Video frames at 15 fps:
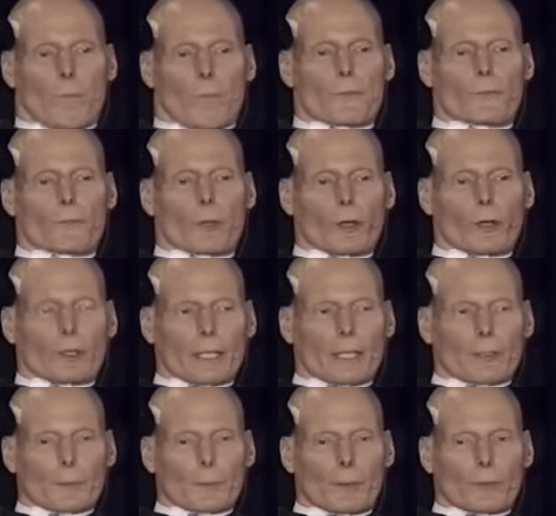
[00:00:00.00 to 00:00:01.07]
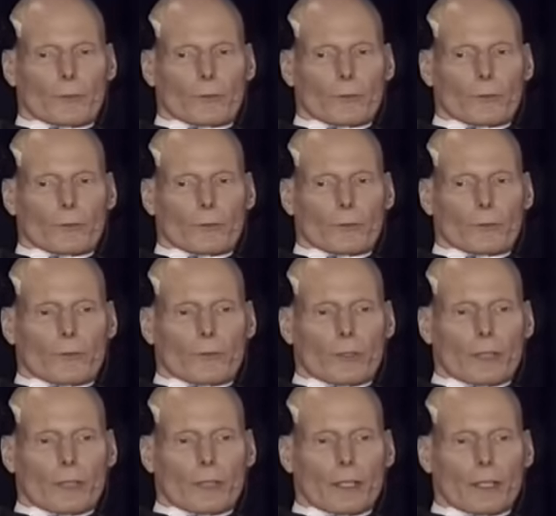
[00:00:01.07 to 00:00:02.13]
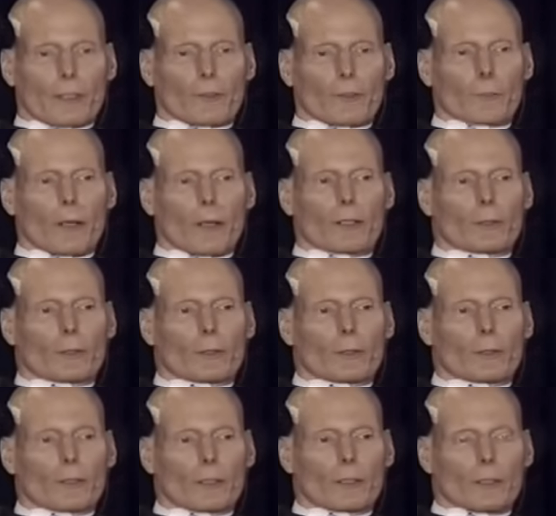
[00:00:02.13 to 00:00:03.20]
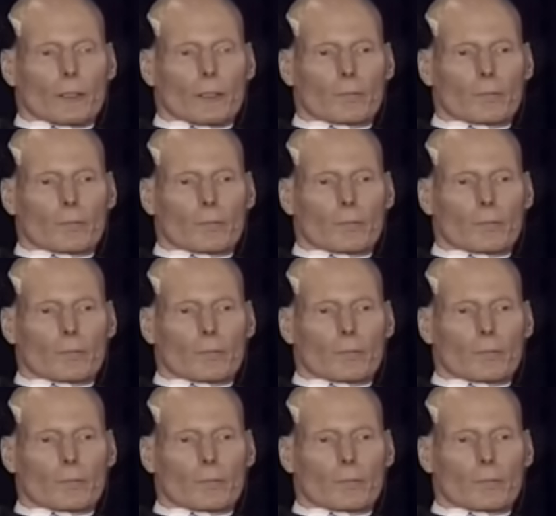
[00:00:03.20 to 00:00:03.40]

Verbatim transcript: so-called experts who would say that the spinal cord